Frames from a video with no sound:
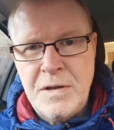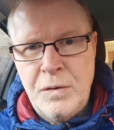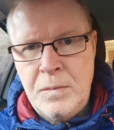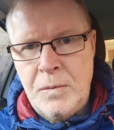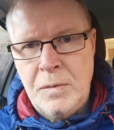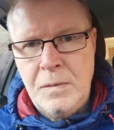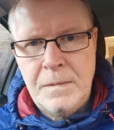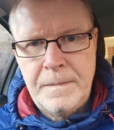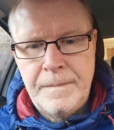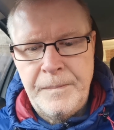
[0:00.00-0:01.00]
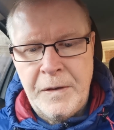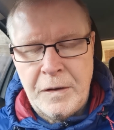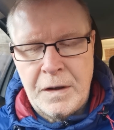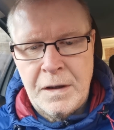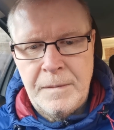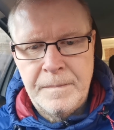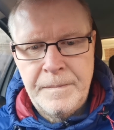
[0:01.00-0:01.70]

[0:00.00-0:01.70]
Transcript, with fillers: normal. Okay.